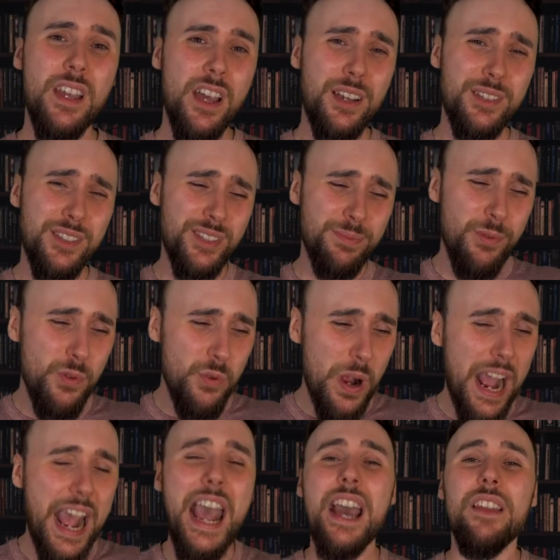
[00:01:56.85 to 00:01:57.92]
a small
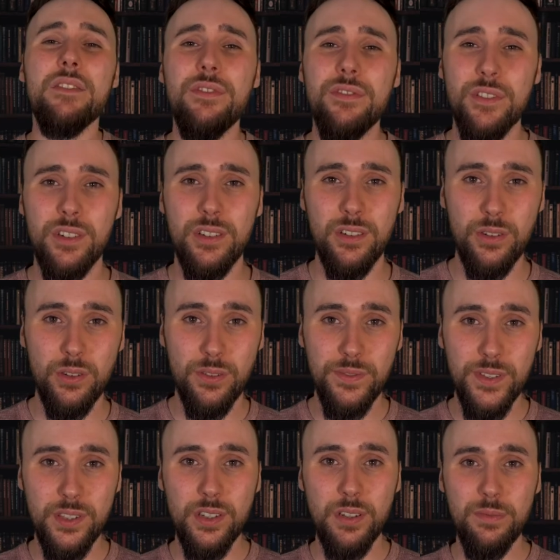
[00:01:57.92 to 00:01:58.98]
handful off
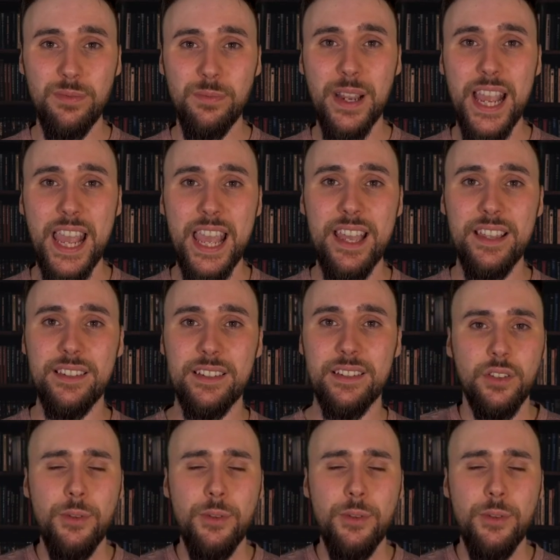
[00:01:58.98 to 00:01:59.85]
the top of my head.